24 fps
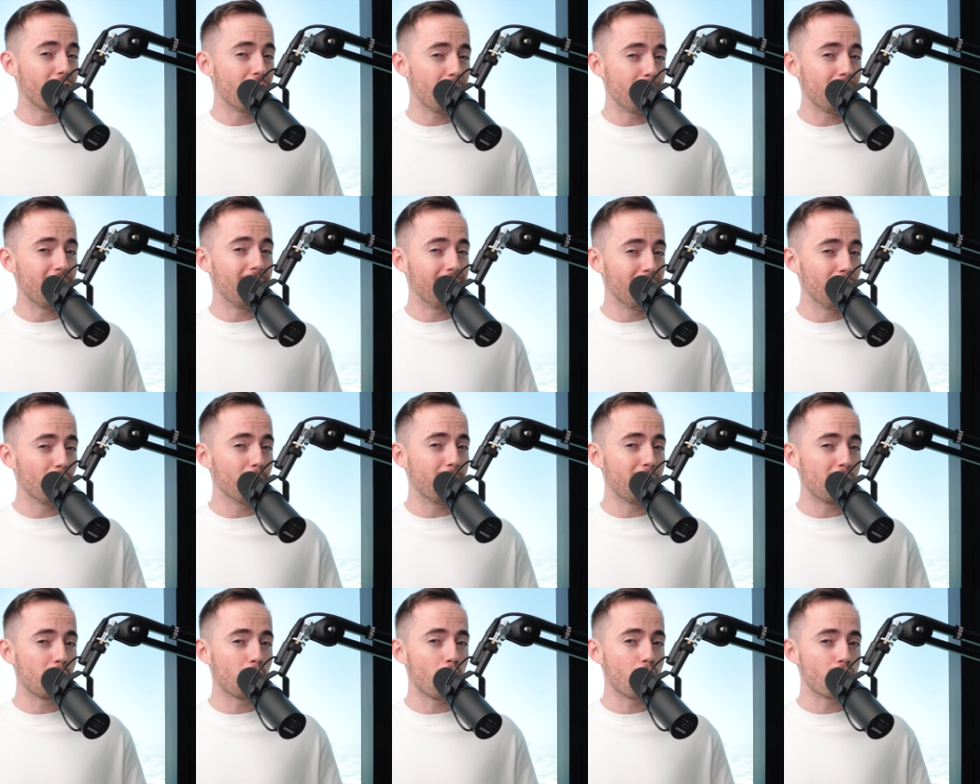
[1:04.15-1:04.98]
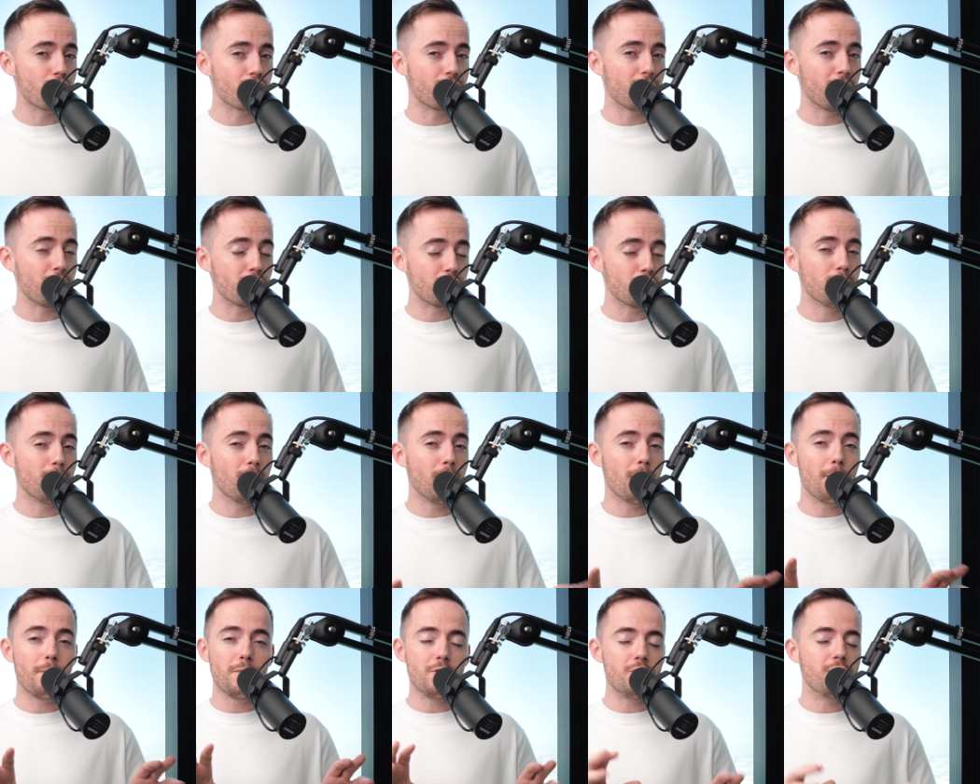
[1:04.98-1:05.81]
going to be a little bit controversial,
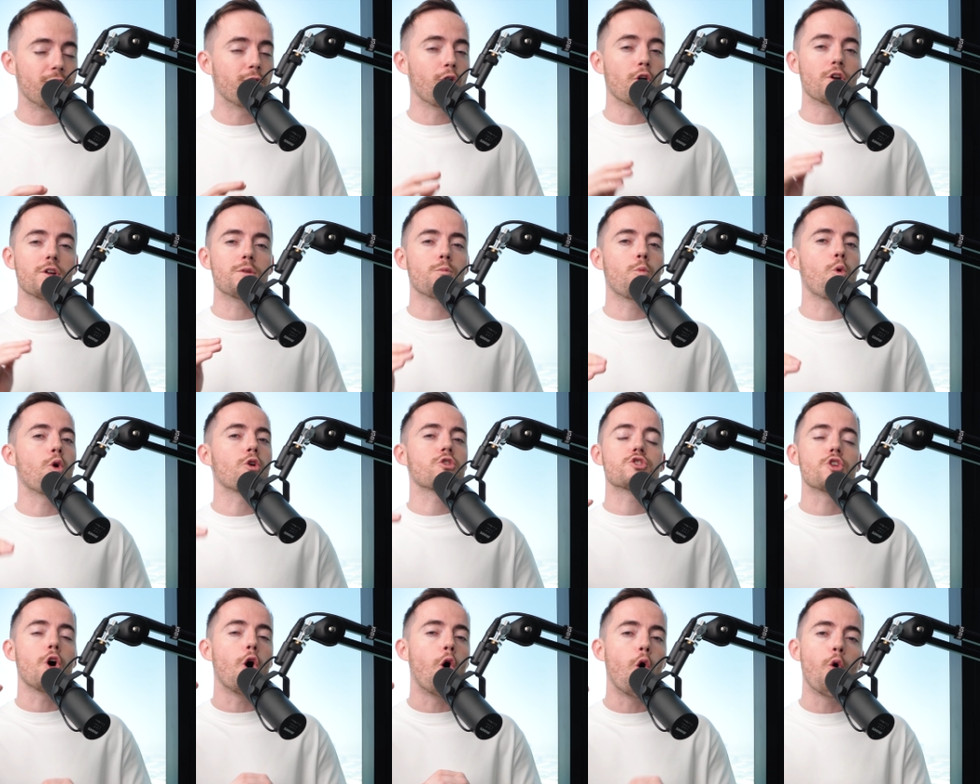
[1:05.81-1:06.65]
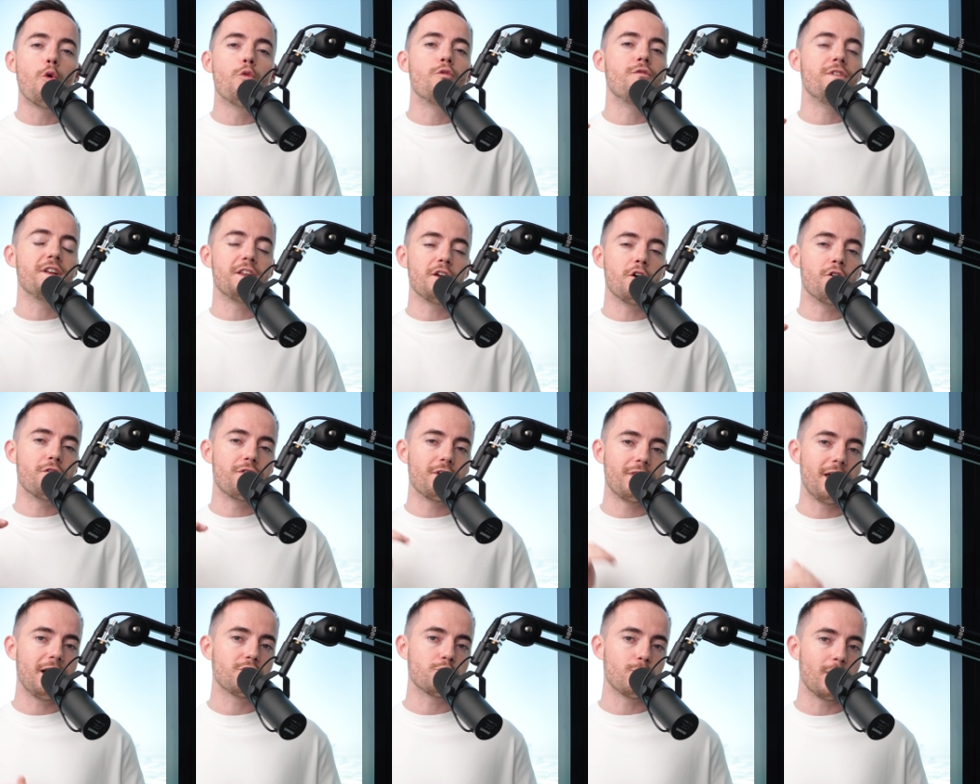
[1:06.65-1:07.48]
but you've got to watch the whole video
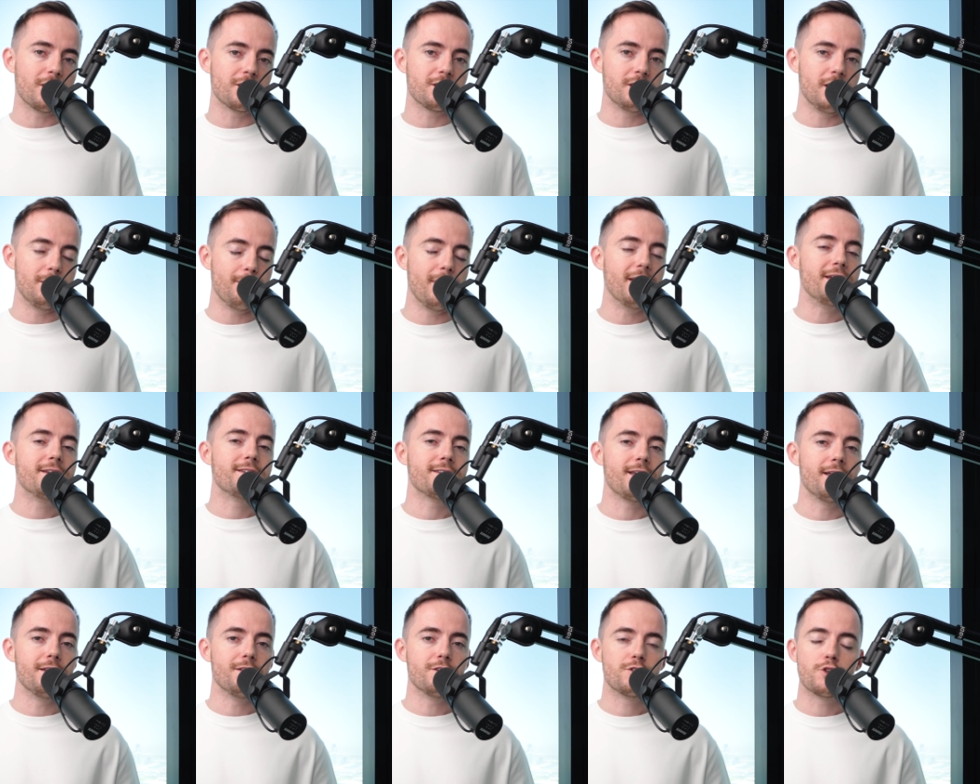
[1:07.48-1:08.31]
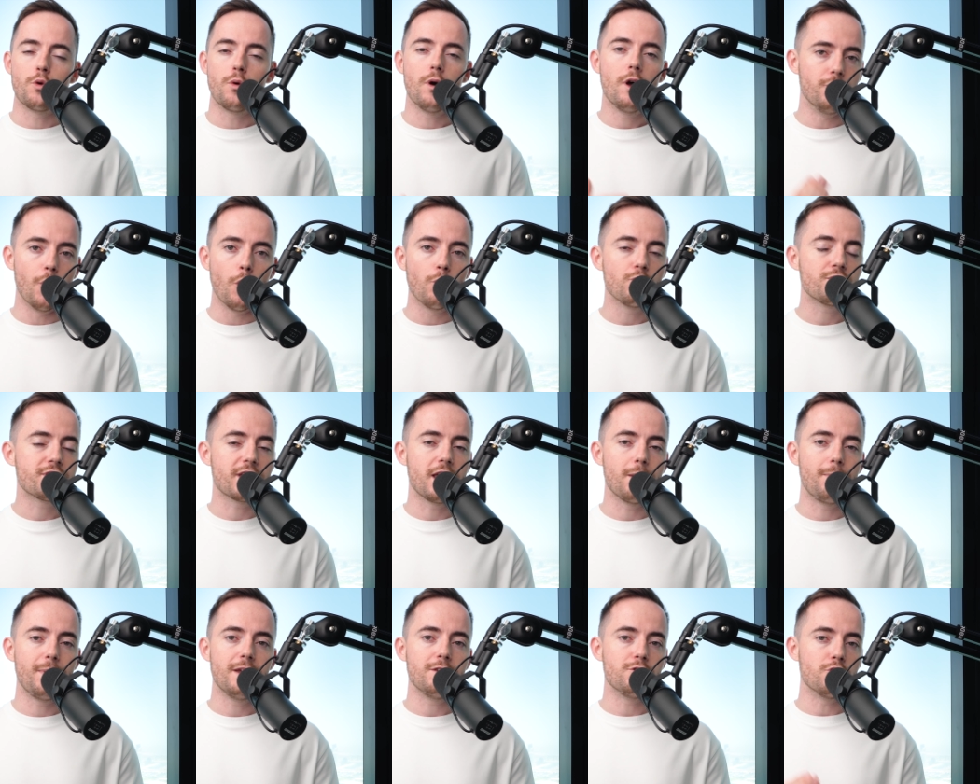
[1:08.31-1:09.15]
for that to actually make sense. So don't
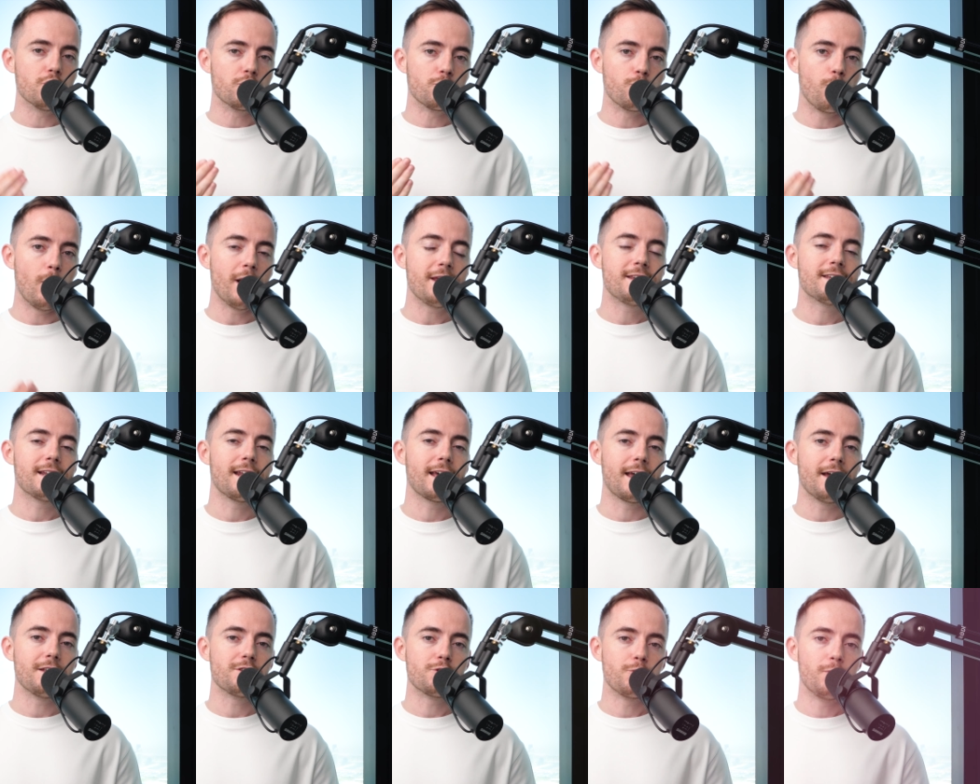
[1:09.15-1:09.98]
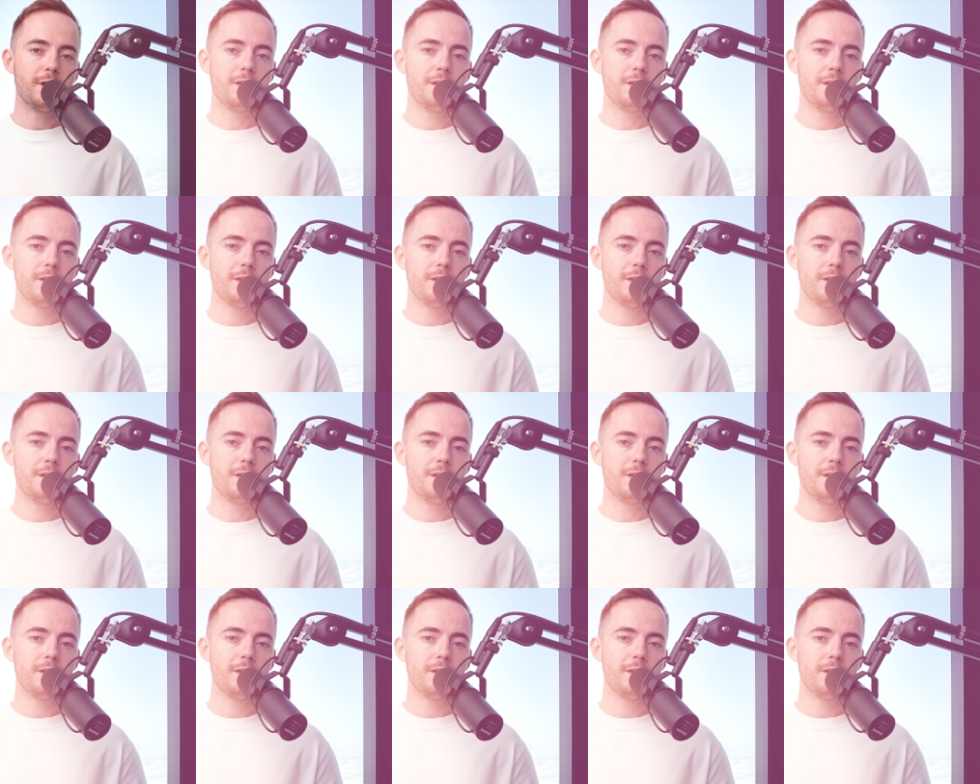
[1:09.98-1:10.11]
skip it, just wait till I get to